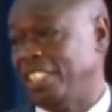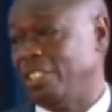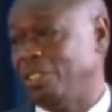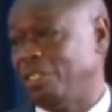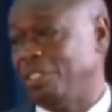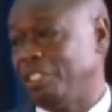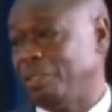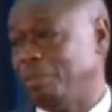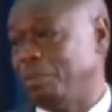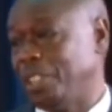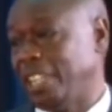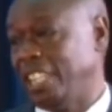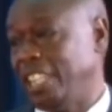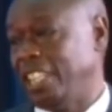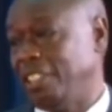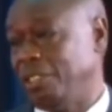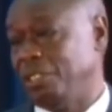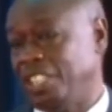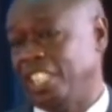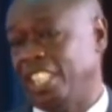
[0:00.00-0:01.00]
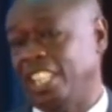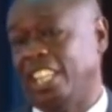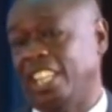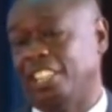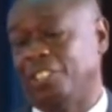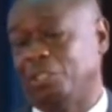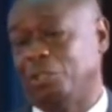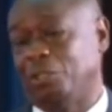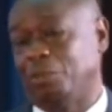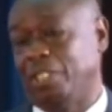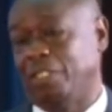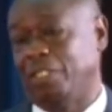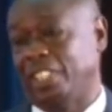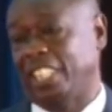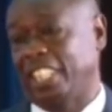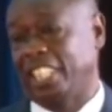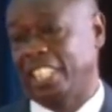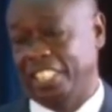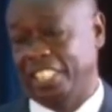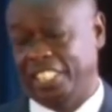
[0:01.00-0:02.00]
the Honorable Raila Odinga to be our
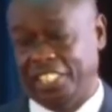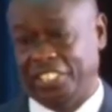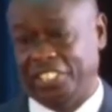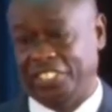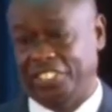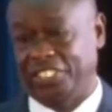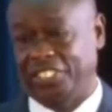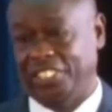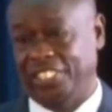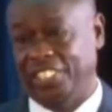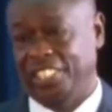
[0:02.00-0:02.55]
candidate,